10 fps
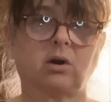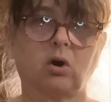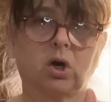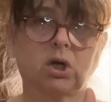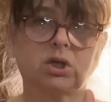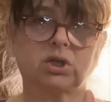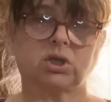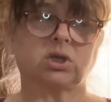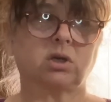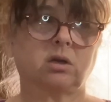
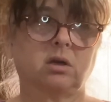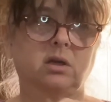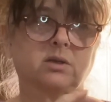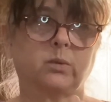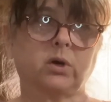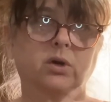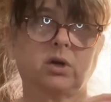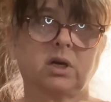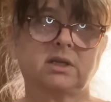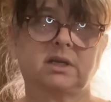arch is where you're
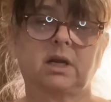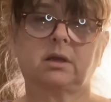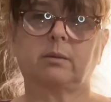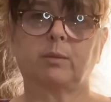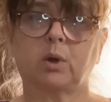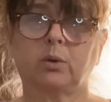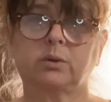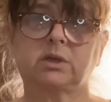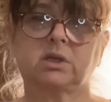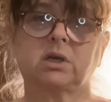going to see it the
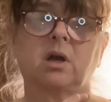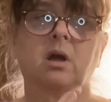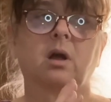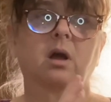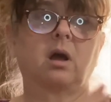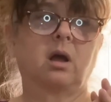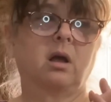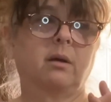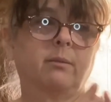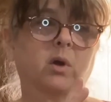most
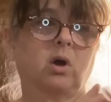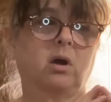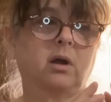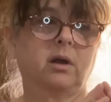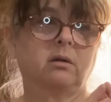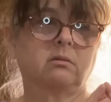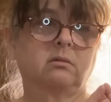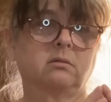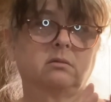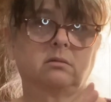on
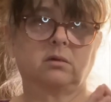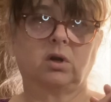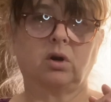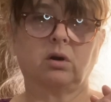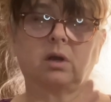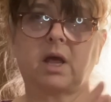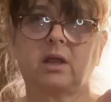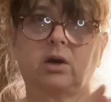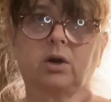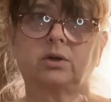your
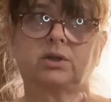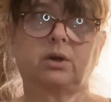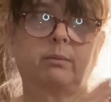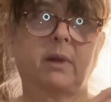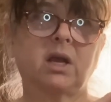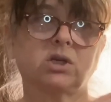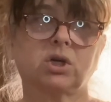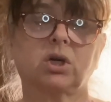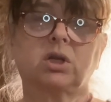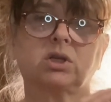leather. So make
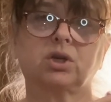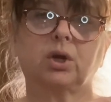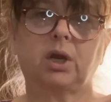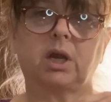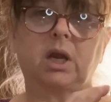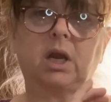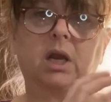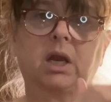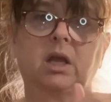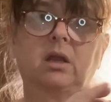sure that you're
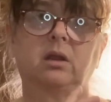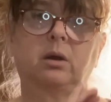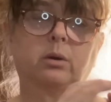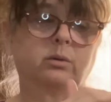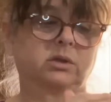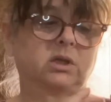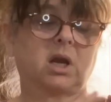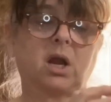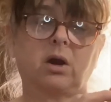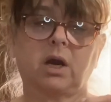getting in those
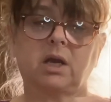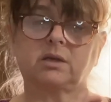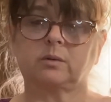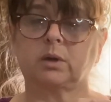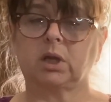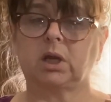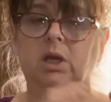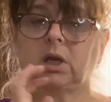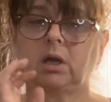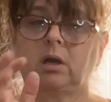areas really
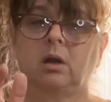good